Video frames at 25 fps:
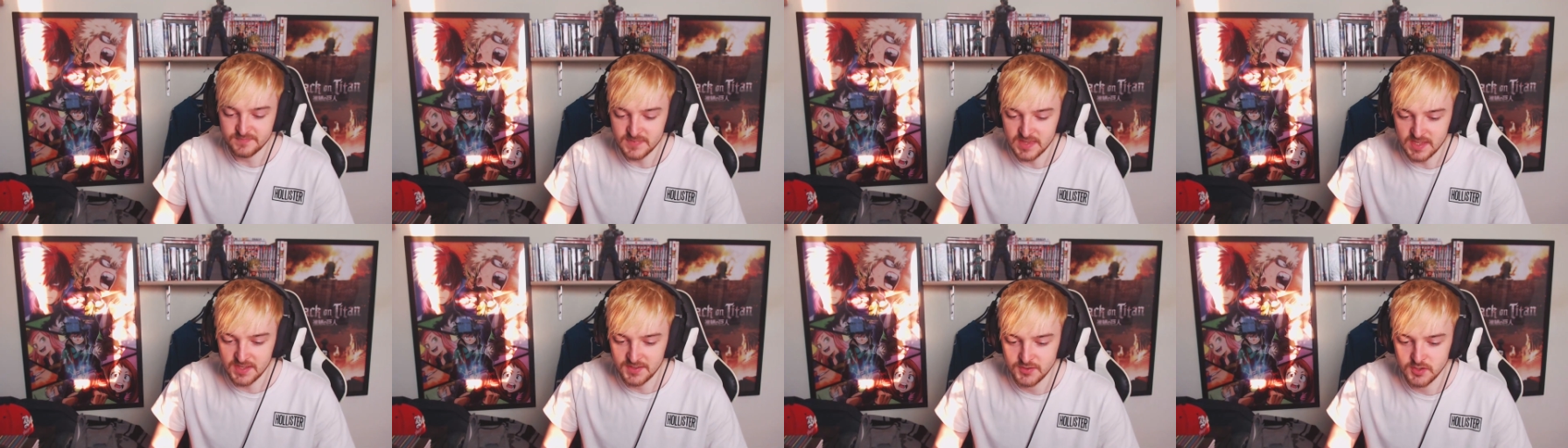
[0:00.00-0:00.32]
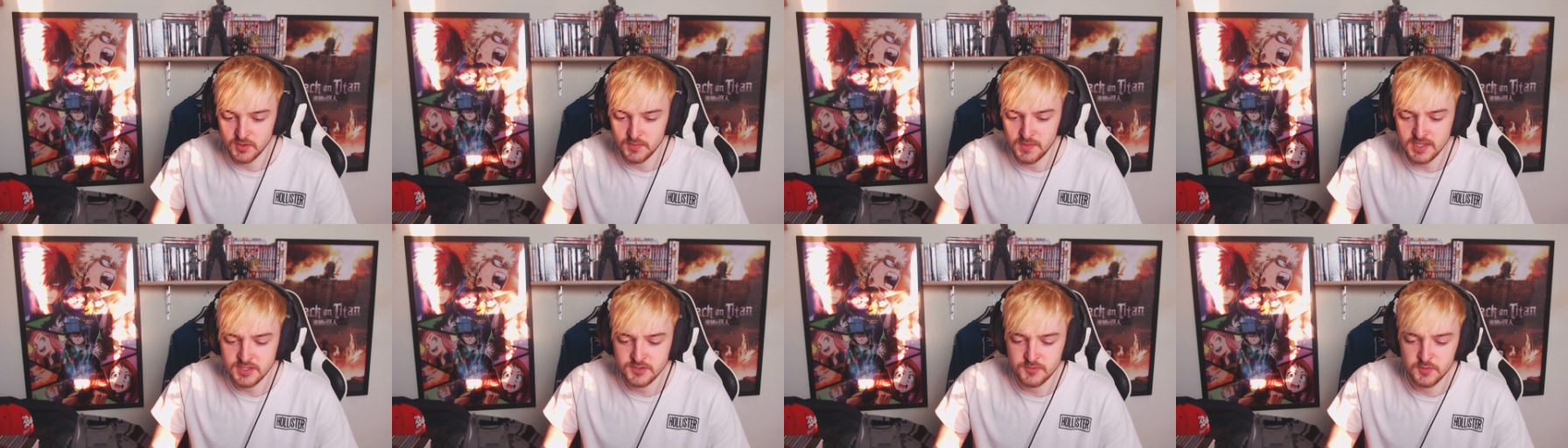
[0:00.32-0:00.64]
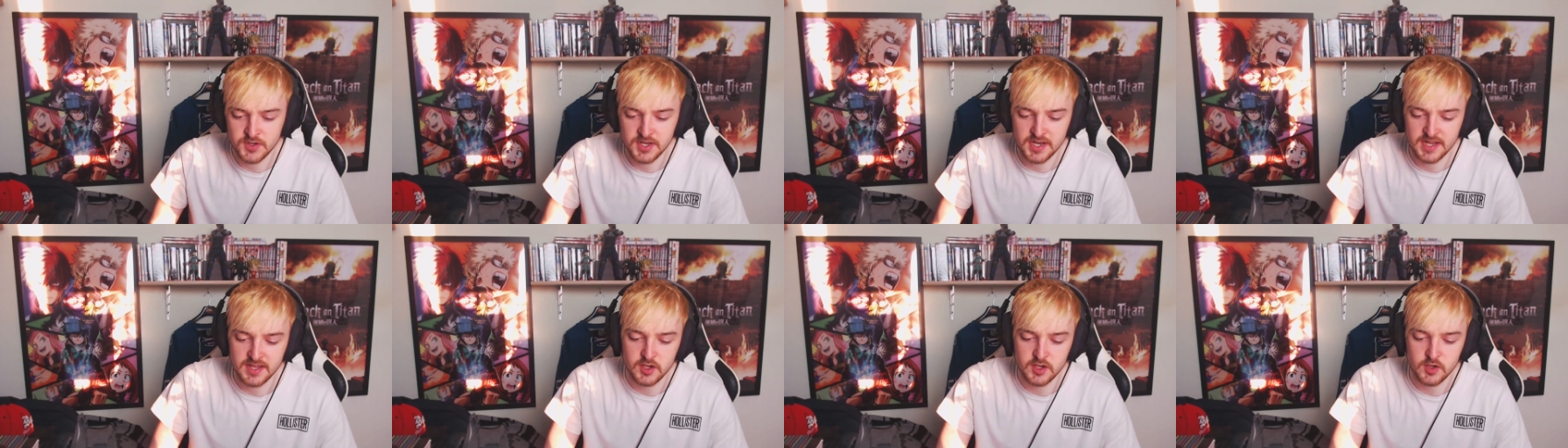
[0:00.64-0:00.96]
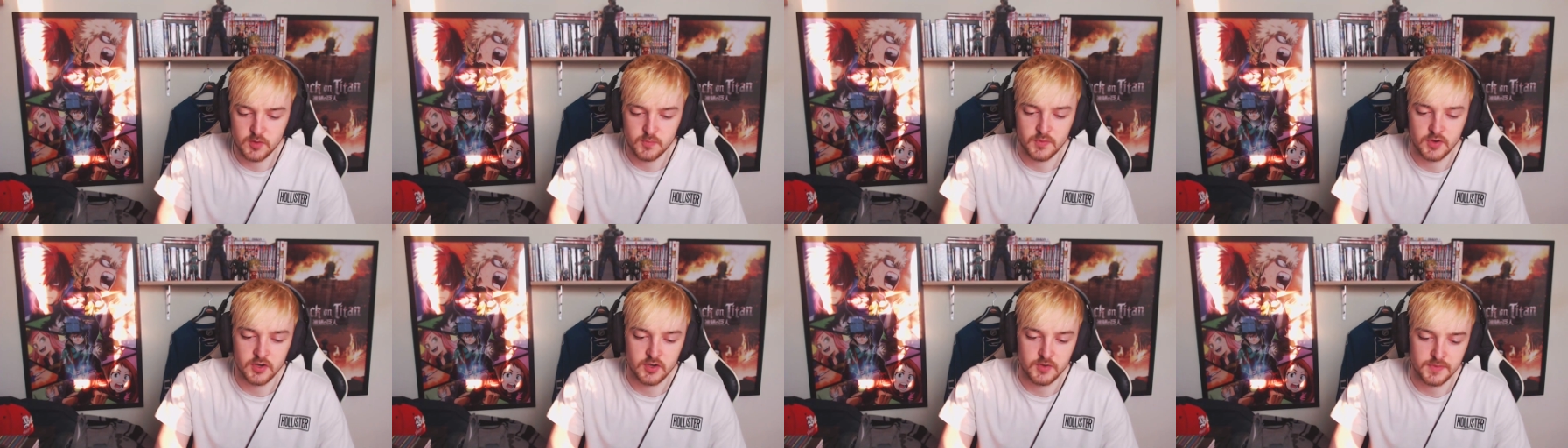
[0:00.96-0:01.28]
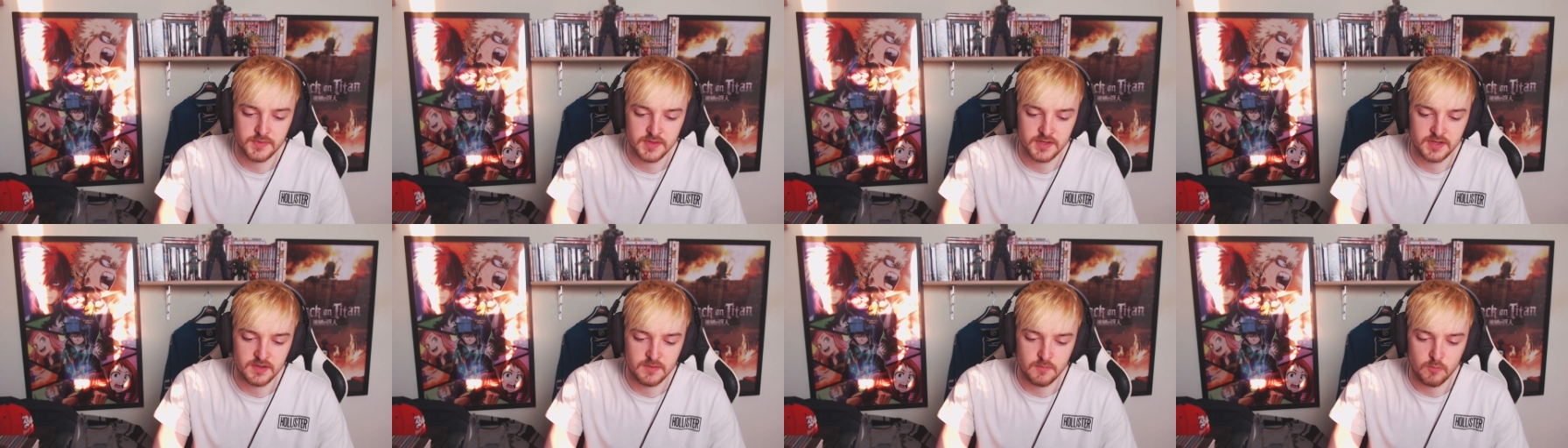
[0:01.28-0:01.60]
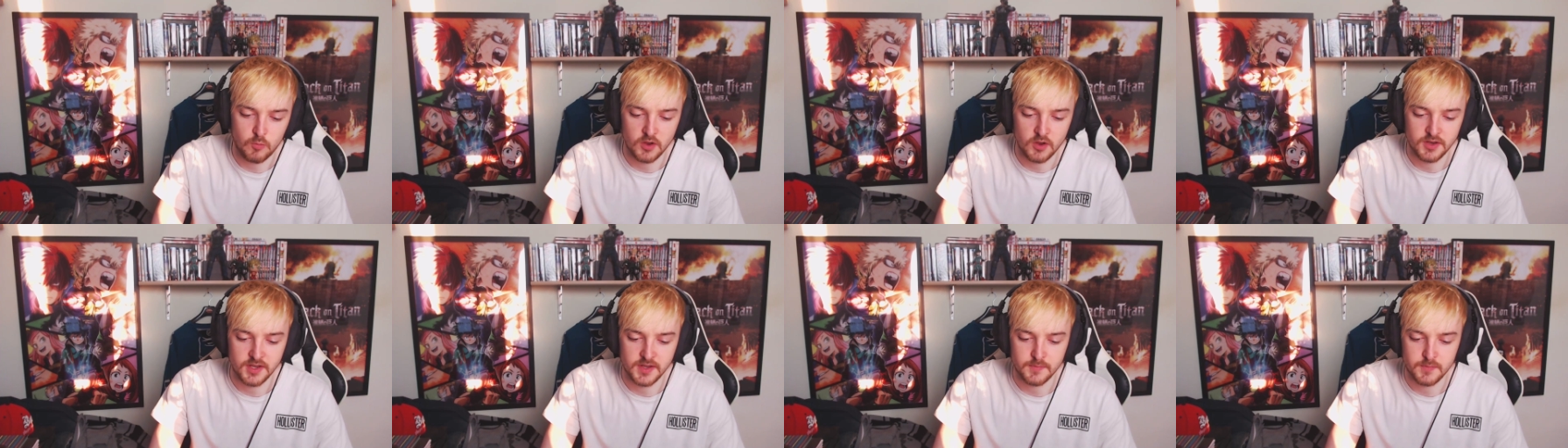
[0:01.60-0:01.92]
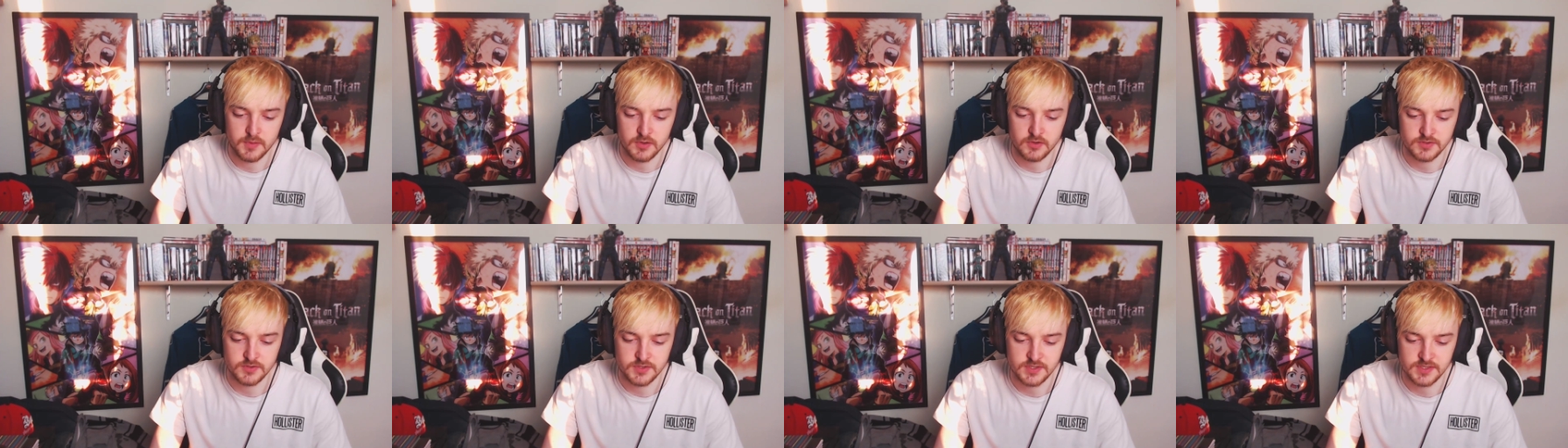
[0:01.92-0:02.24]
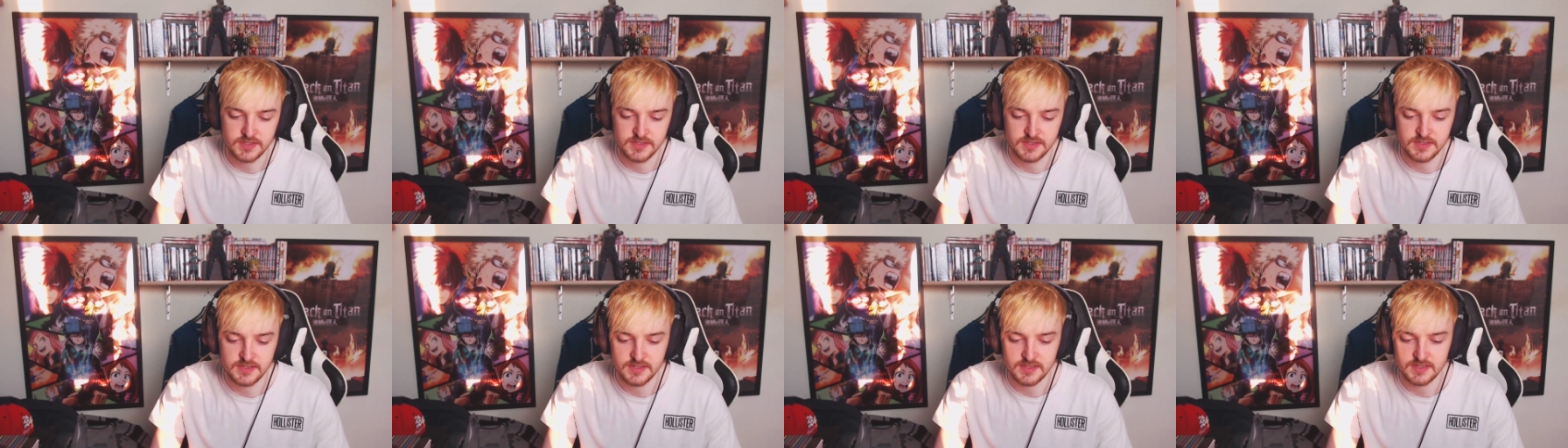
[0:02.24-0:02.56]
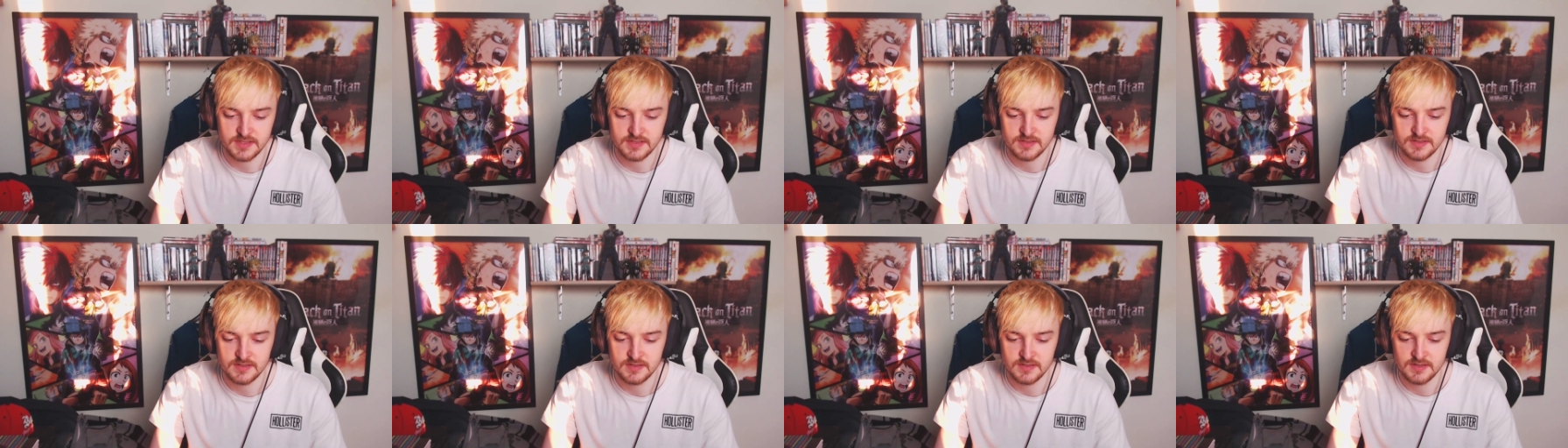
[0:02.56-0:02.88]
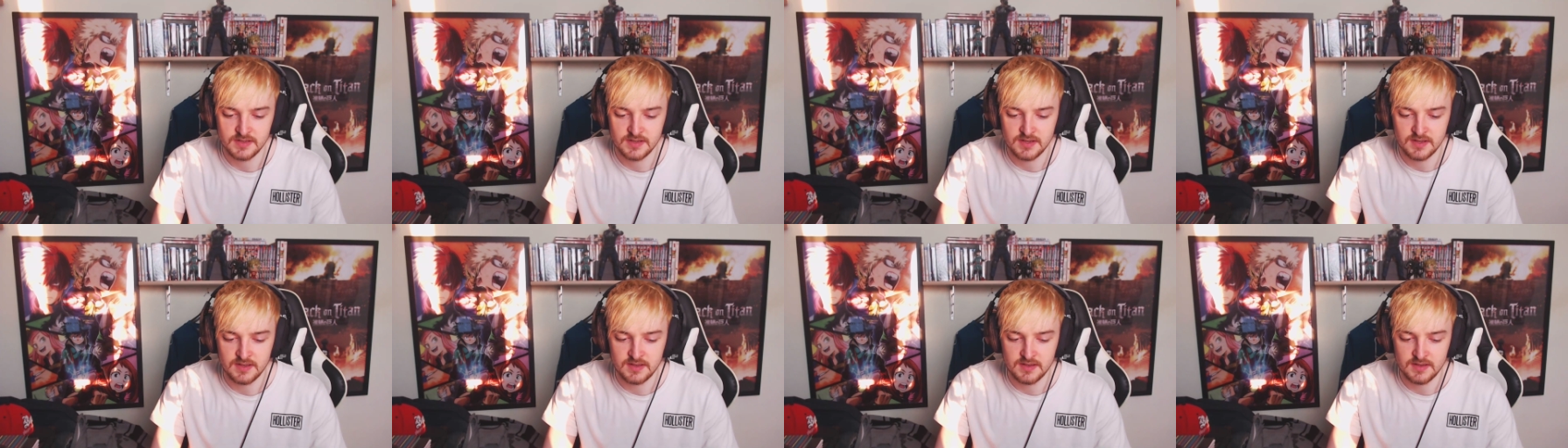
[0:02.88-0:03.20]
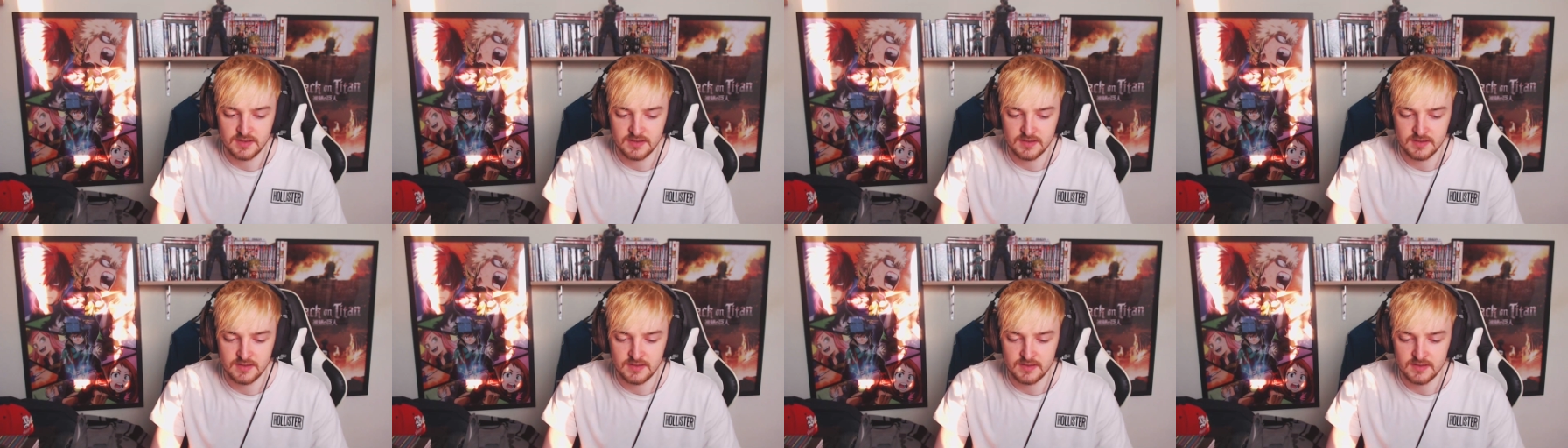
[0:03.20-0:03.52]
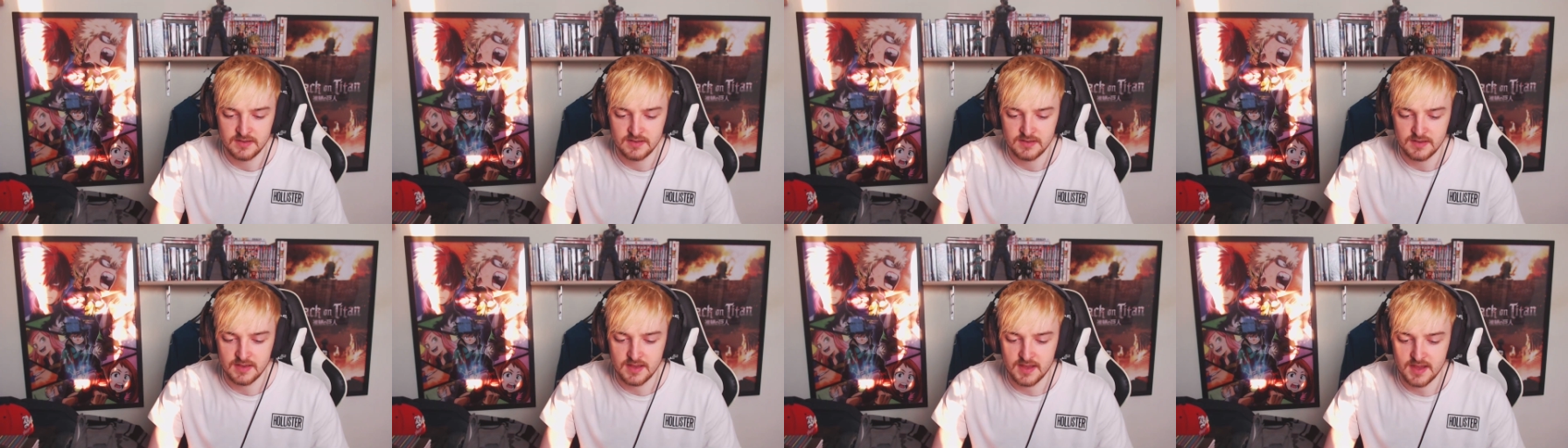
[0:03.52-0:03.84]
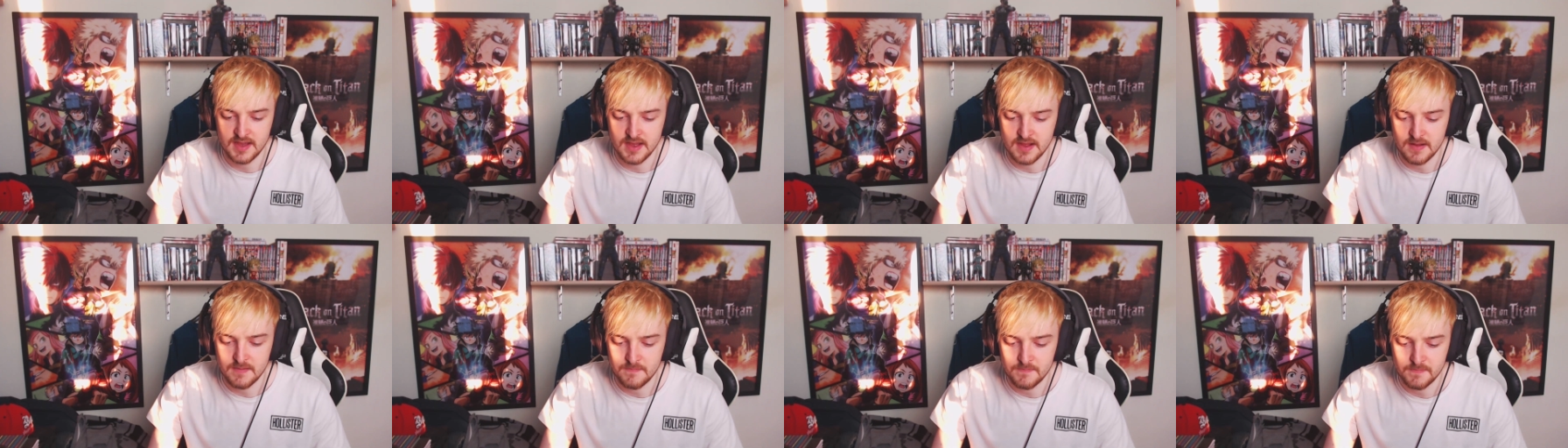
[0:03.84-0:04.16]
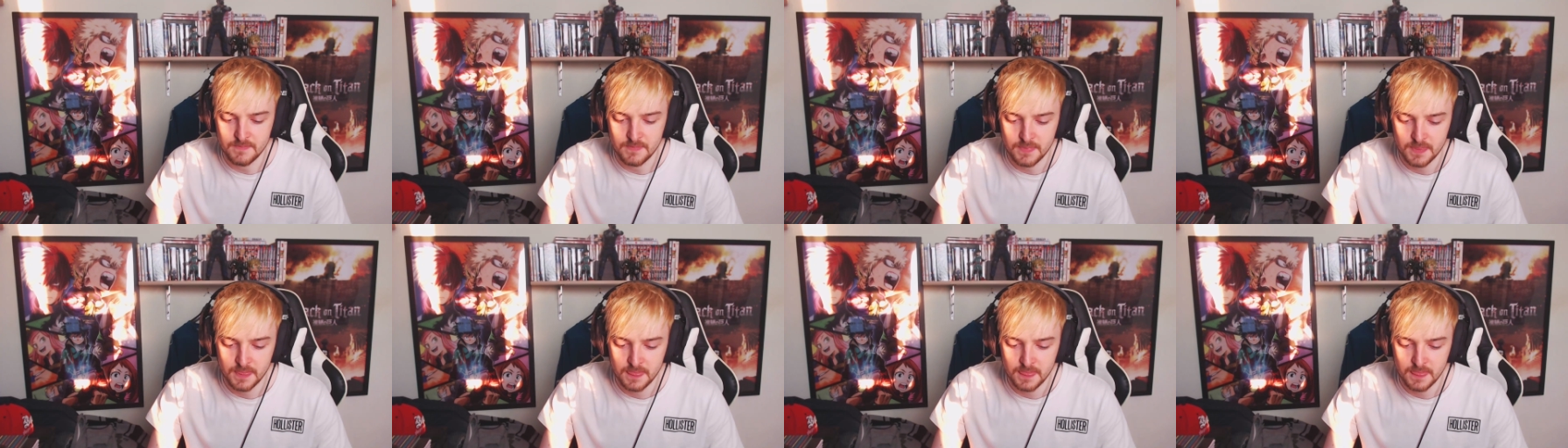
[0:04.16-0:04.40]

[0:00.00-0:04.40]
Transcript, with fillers: so it makes you wonder, like, who put up the wanted posters. Um,